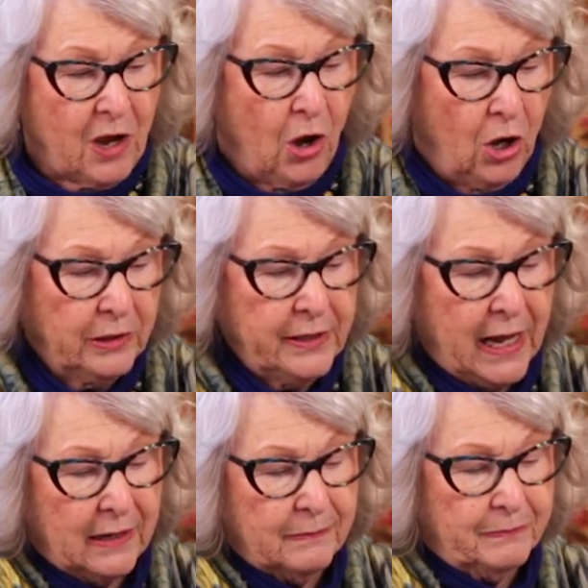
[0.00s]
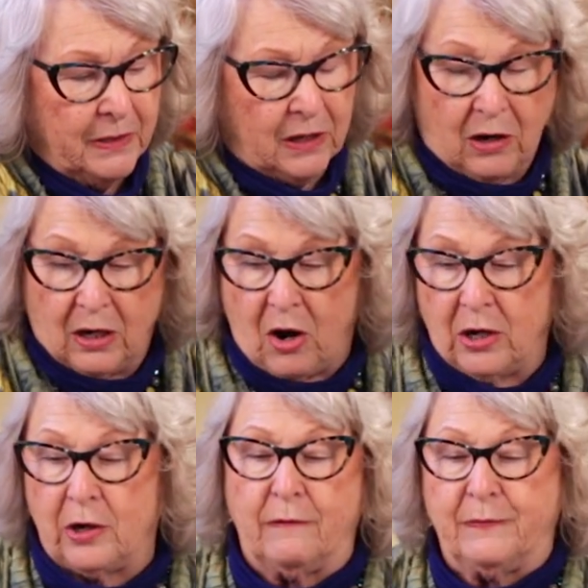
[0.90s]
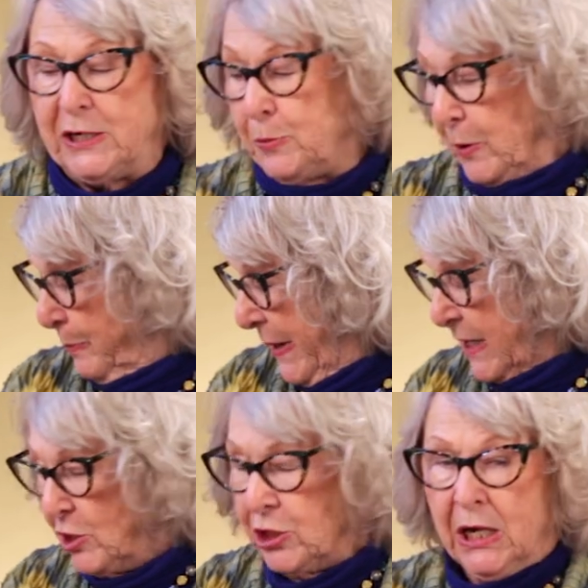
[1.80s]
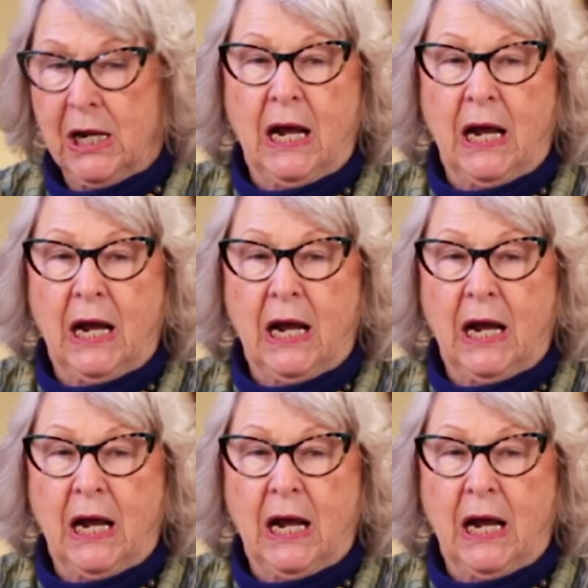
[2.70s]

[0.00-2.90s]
on, um, on our Facebook page